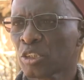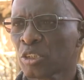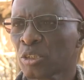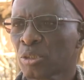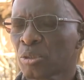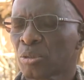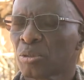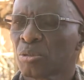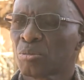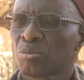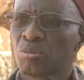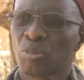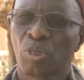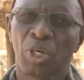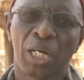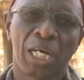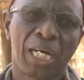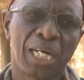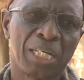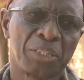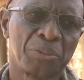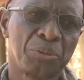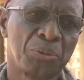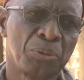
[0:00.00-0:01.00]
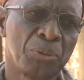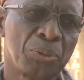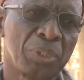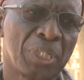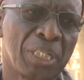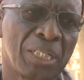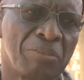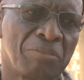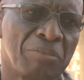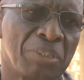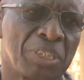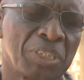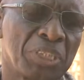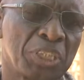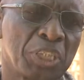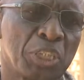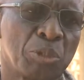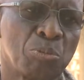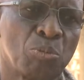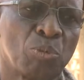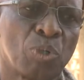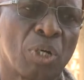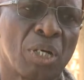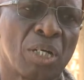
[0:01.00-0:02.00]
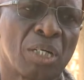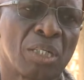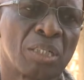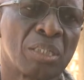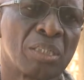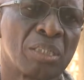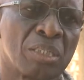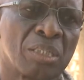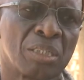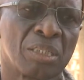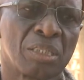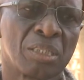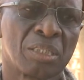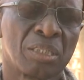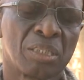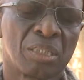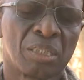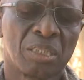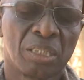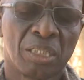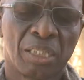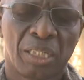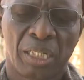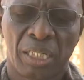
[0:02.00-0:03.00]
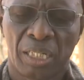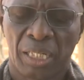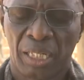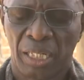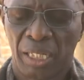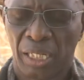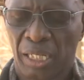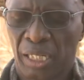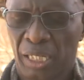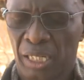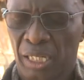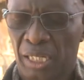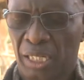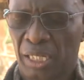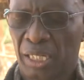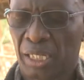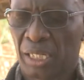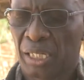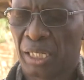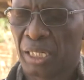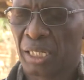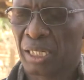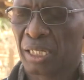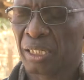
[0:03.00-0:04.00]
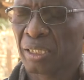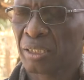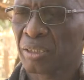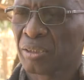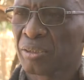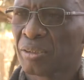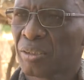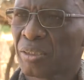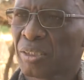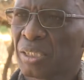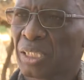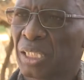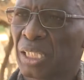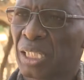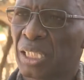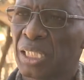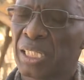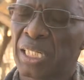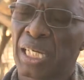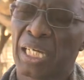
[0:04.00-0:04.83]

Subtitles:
This initiative that we have called Resilience Integrated Garden has